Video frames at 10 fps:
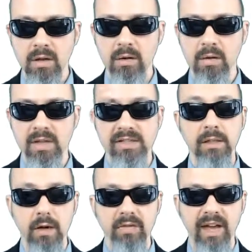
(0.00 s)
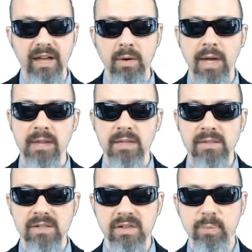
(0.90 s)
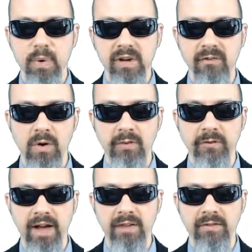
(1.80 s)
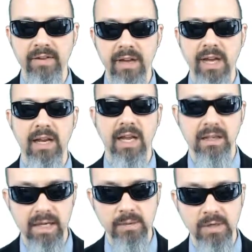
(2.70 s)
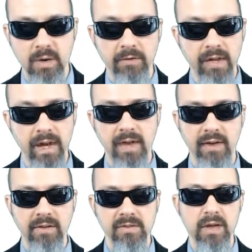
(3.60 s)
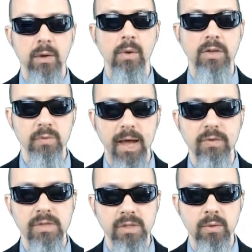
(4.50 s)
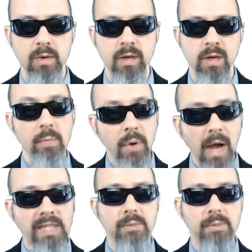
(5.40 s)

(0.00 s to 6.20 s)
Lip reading: is the low value, and then 0.459 and keeps going for the high values, which round to approximately